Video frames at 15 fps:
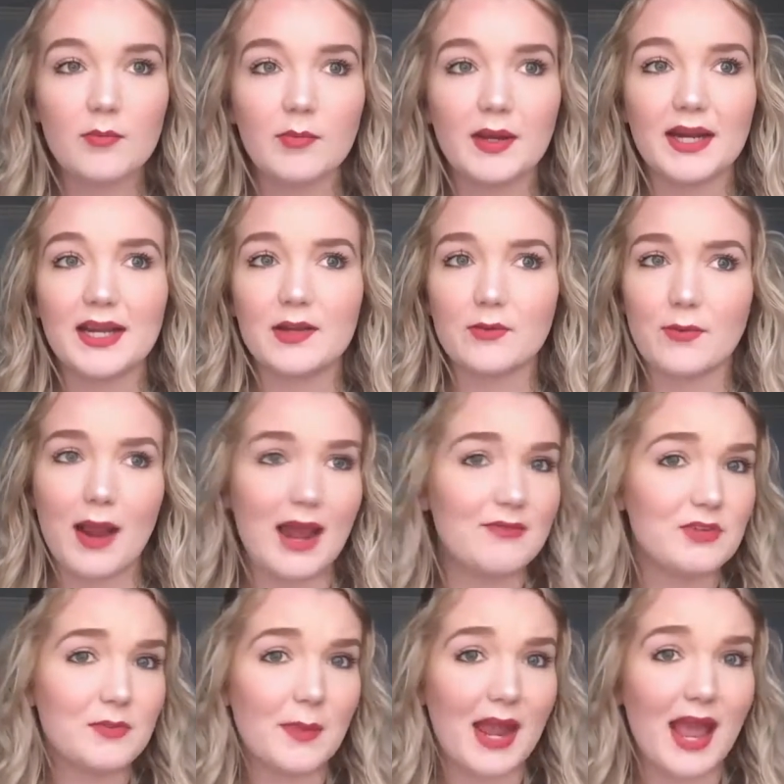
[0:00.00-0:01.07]
but it
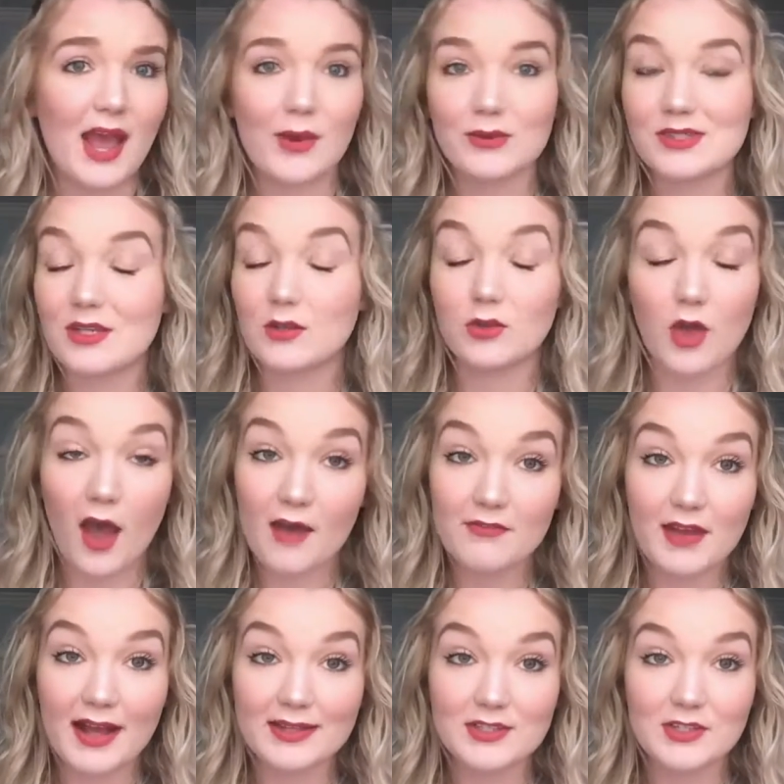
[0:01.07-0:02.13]
arrived at my house a lot
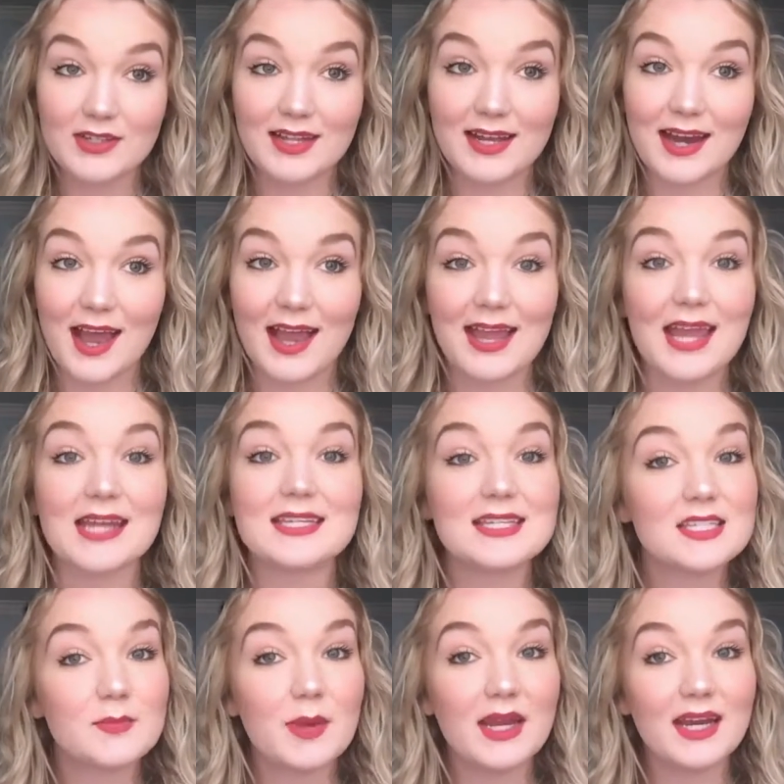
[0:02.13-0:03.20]
faster than I
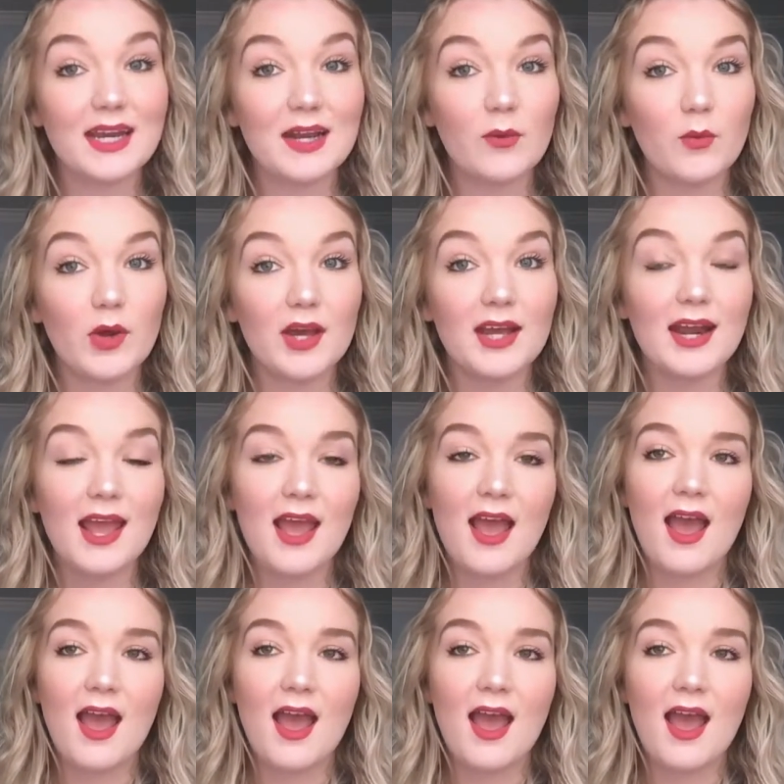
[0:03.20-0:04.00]
anticipated it would.